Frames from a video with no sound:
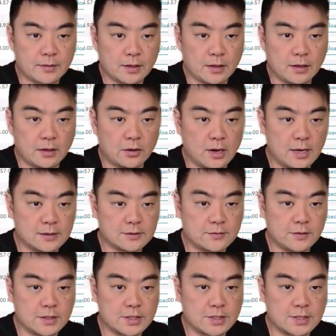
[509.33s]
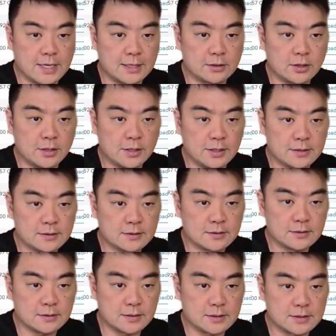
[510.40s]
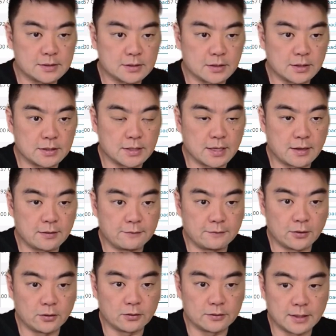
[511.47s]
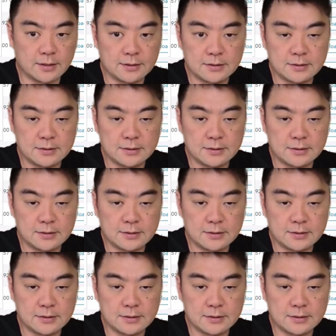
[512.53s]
Alright, it's finished downloading. Let's go to that folder.